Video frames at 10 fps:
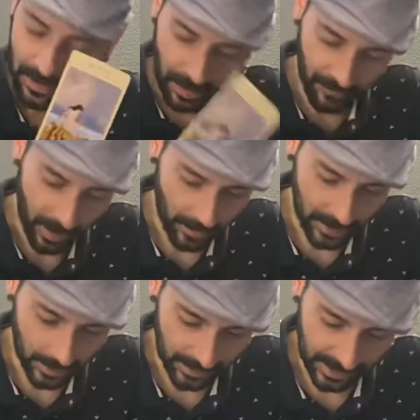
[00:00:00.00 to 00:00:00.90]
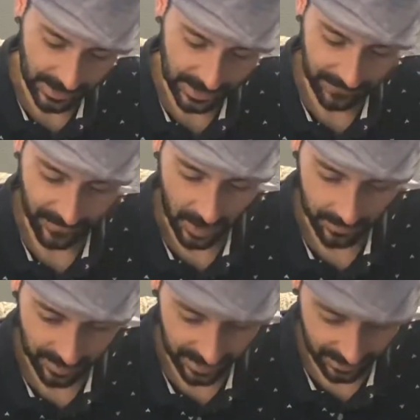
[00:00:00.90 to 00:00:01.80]
crowning you as a Six of
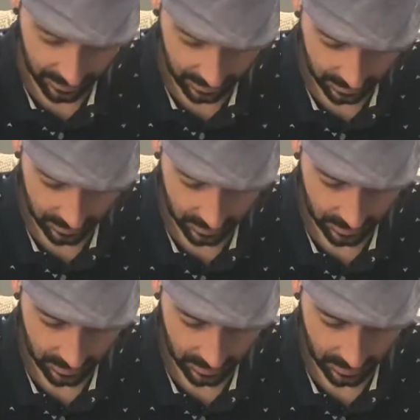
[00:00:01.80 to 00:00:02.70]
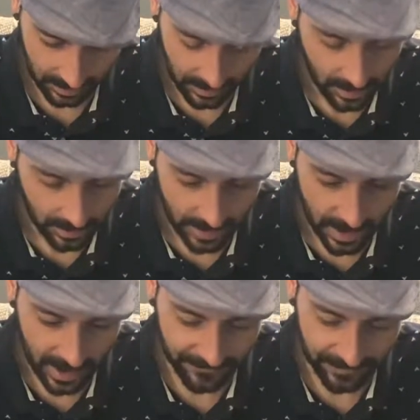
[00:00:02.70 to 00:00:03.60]
Cups.
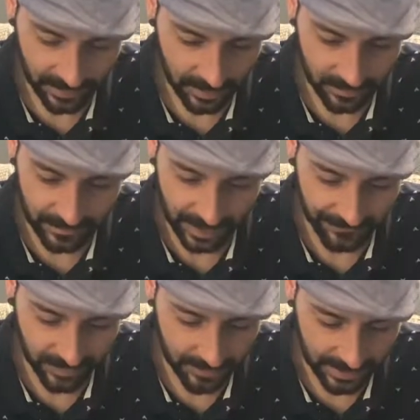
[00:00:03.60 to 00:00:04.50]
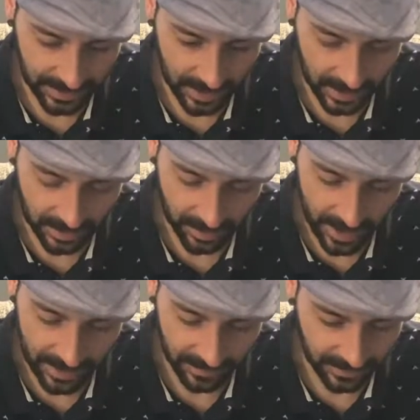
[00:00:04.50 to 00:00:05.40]
Yeah, I feel like you've definitely been stuck in your
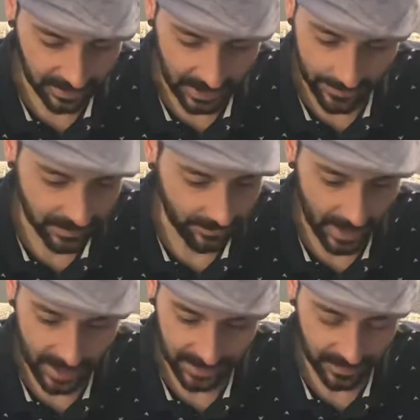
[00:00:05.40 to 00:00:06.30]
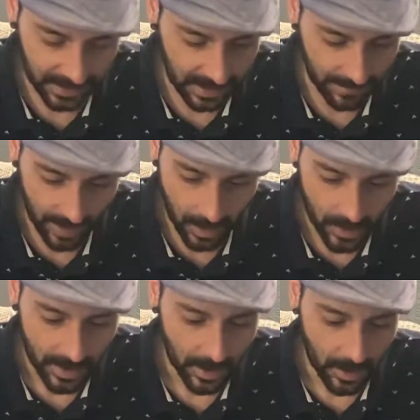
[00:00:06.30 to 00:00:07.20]
head thinking about the past, thinking about
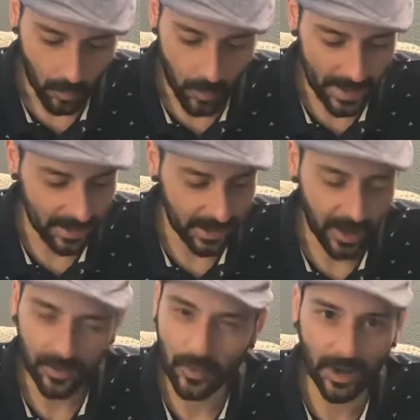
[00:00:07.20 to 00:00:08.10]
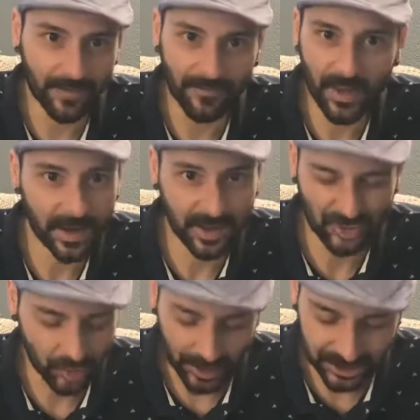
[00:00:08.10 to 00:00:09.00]
ways how you could have made a
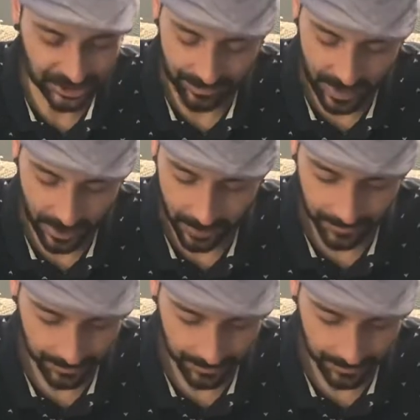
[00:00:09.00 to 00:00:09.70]
situation better.